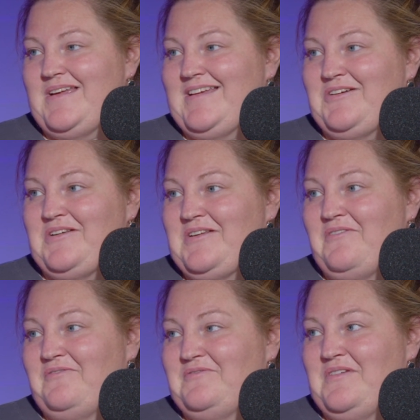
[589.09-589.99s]
We couldn't
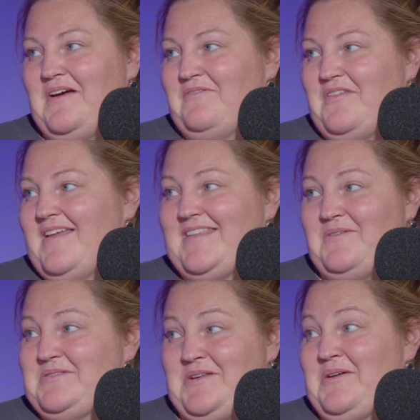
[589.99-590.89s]
have, have thought that
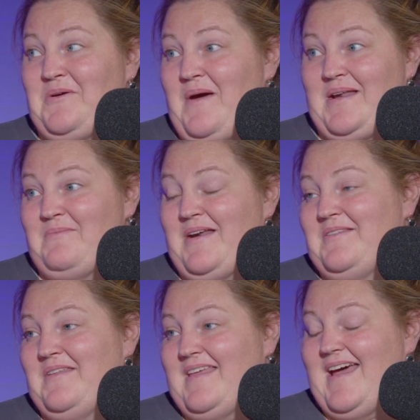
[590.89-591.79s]
it was going to go any
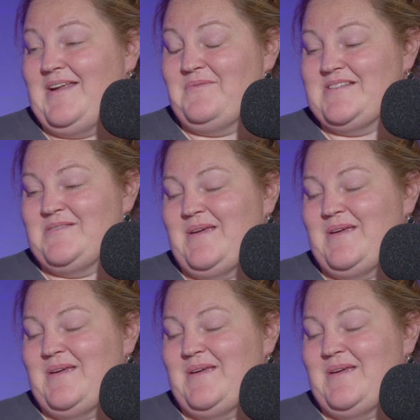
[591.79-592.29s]
better than that. It was